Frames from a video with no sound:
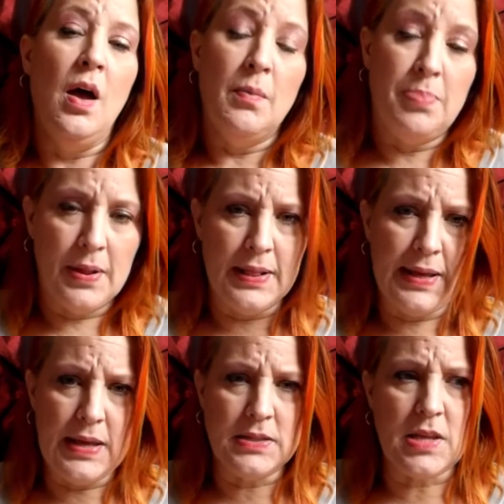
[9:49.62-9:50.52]

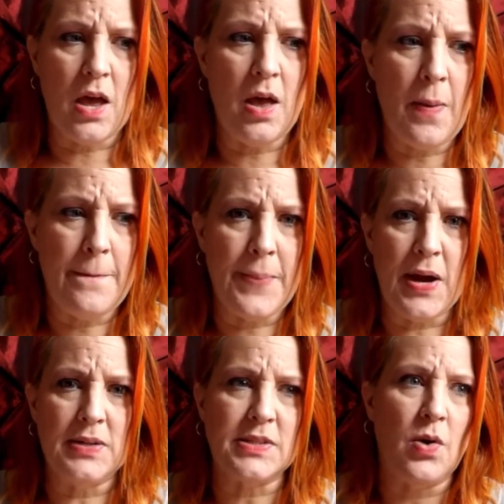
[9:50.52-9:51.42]
police.
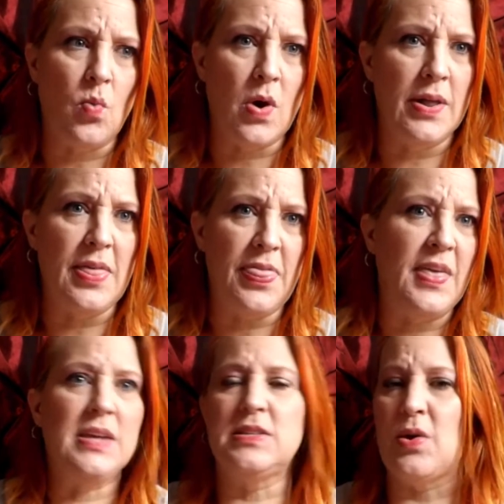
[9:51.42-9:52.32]
But one of the
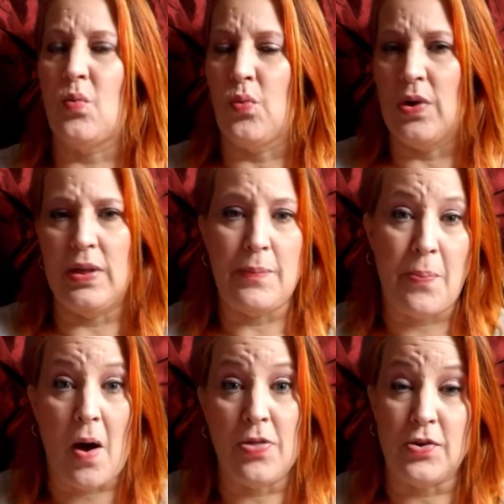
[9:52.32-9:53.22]
things that really
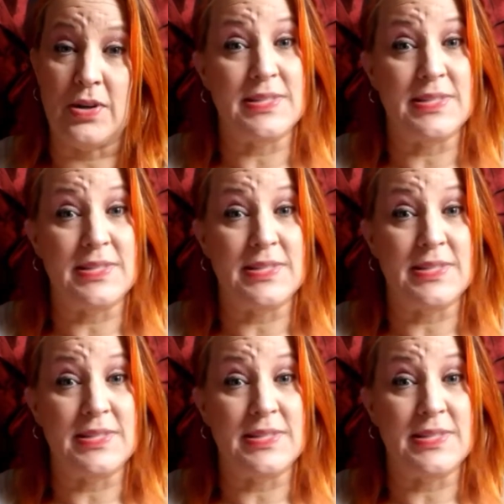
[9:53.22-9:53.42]
bothered us,